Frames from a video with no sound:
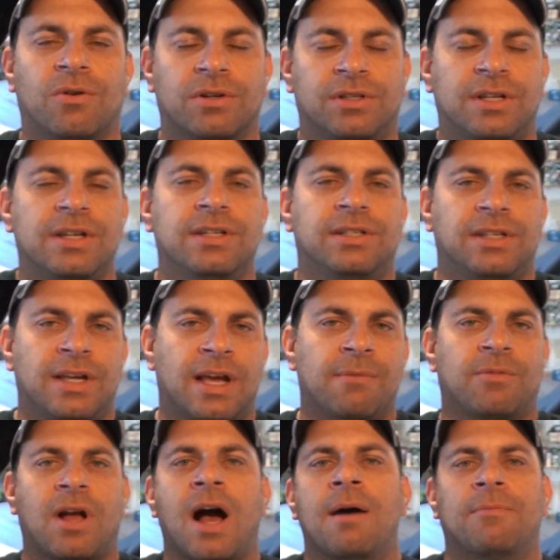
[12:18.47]
or a
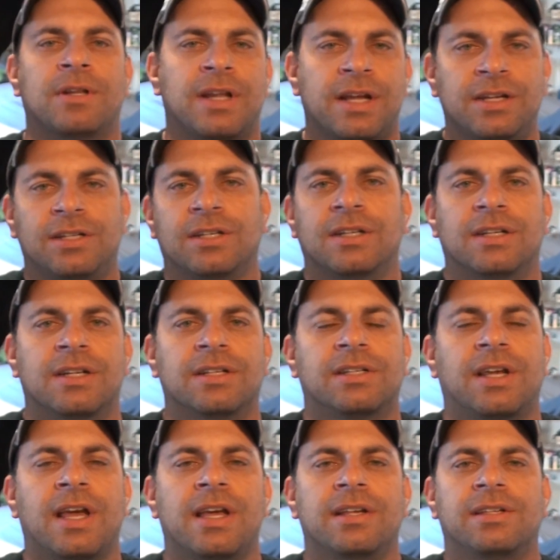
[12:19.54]
TCM combination in this
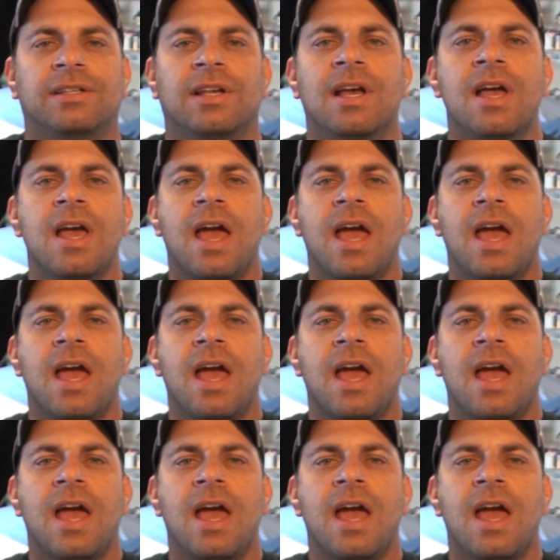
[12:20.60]
case.